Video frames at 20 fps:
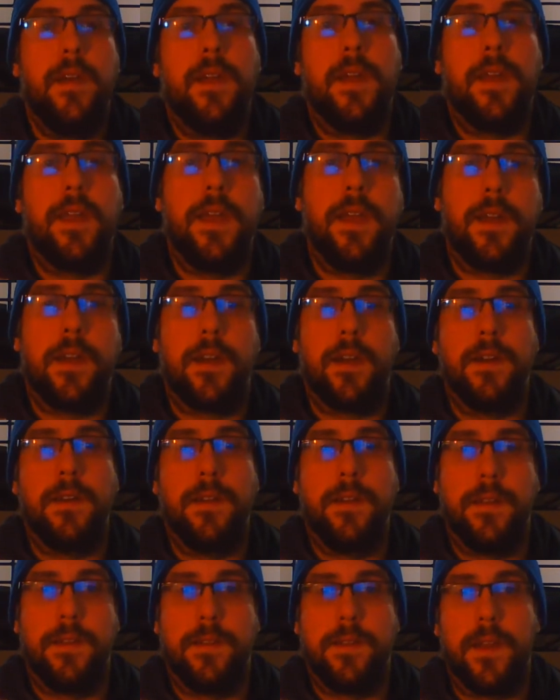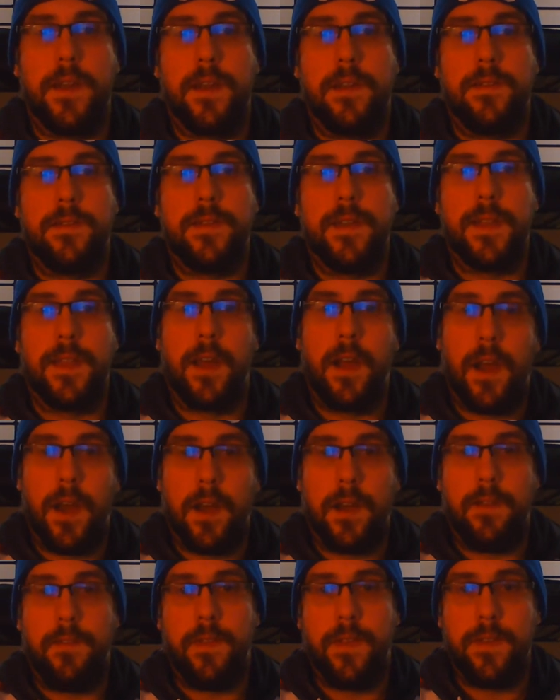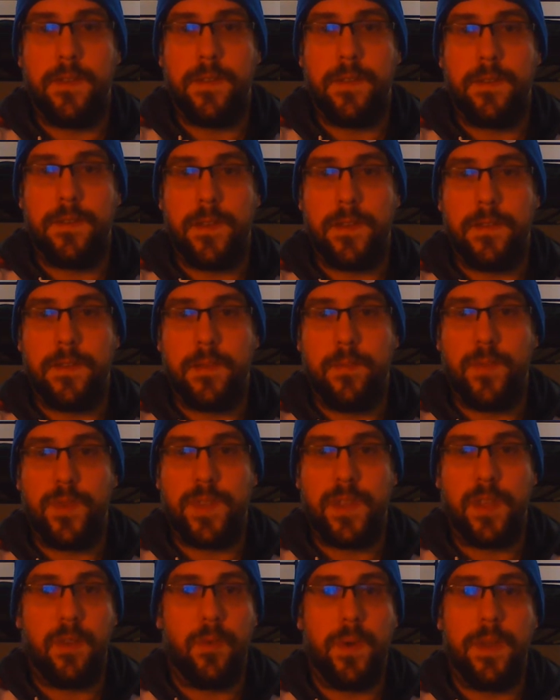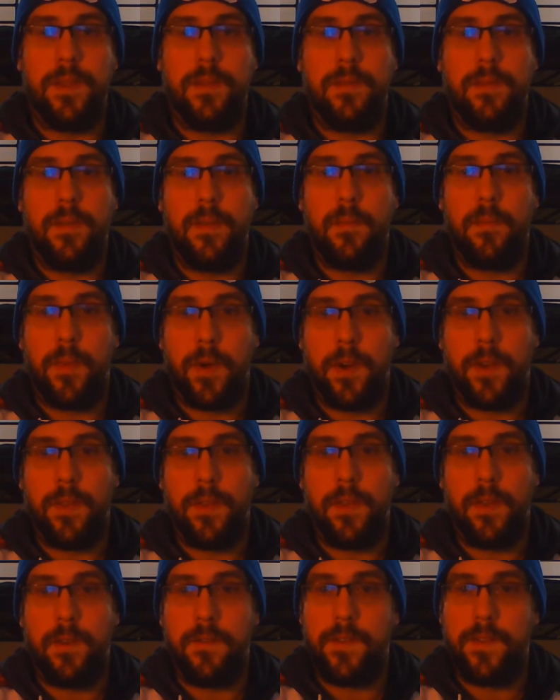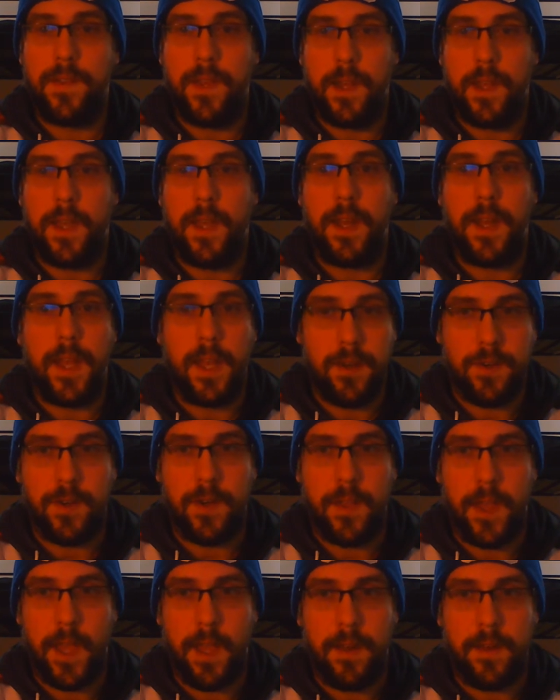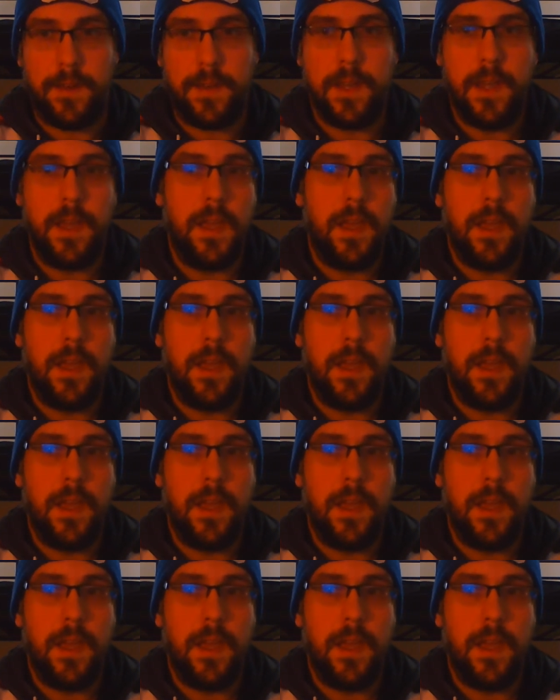And here he states, at the heart of this new system was the twin birth of city and hinterland.